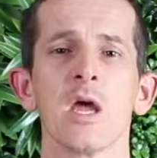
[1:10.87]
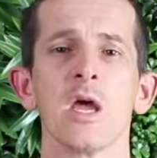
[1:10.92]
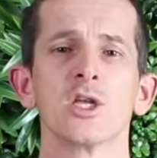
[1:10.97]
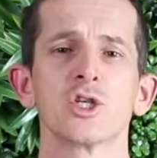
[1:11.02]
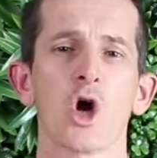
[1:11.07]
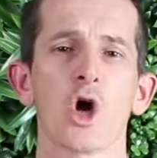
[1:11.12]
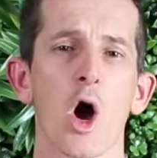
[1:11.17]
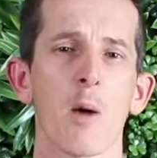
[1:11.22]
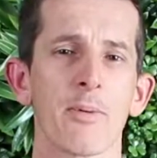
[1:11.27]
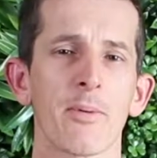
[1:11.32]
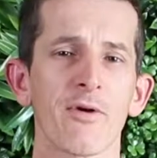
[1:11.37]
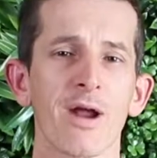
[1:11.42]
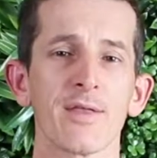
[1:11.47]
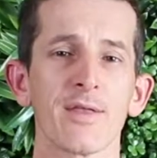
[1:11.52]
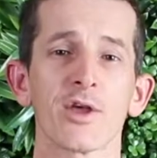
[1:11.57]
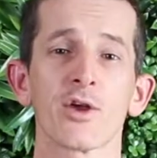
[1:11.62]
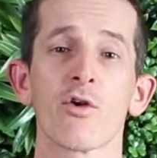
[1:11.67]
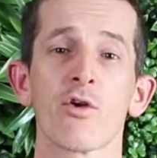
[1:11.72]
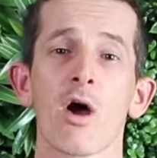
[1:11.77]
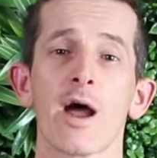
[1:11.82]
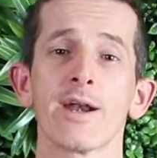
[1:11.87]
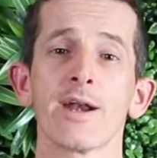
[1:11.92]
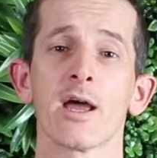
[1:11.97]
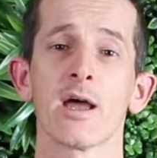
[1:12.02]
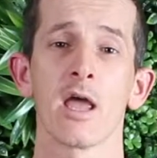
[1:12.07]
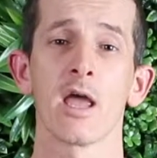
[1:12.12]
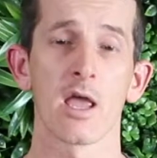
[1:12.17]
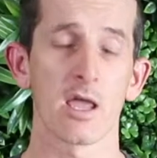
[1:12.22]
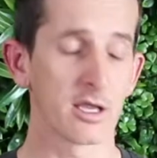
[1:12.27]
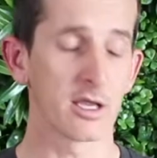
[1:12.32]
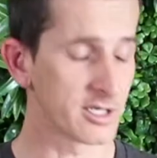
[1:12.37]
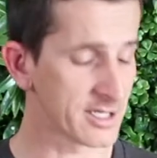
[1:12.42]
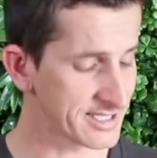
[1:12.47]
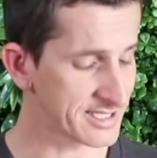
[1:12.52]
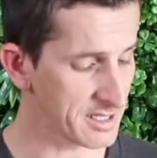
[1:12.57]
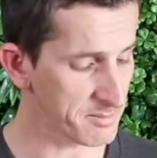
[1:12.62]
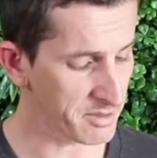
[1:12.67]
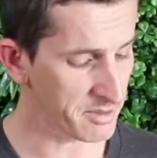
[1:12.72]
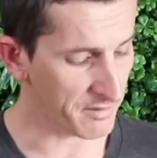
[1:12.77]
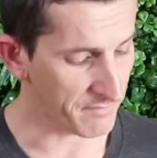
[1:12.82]
To operate the grinder, you just
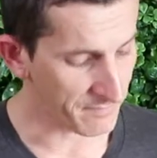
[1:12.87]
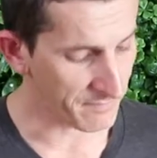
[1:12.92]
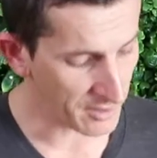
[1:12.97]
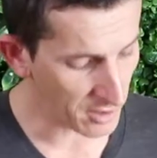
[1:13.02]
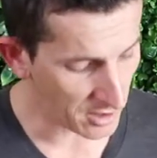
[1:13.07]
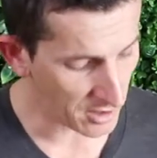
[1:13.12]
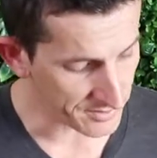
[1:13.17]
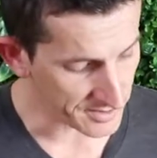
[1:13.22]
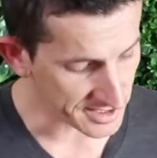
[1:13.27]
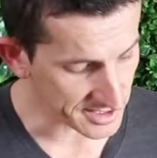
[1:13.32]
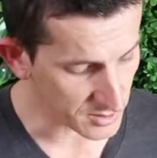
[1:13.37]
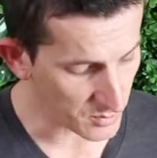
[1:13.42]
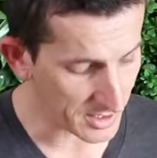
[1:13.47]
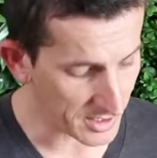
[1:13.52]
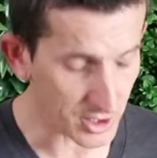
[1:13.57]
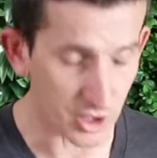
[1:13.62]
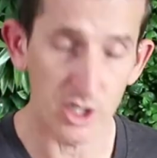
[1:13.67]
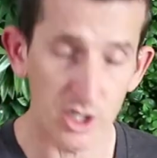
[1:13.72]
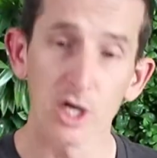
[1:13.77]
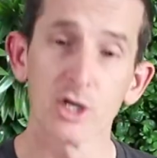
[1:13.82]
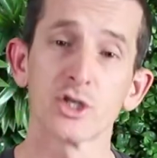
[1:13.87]
simply flick on the switch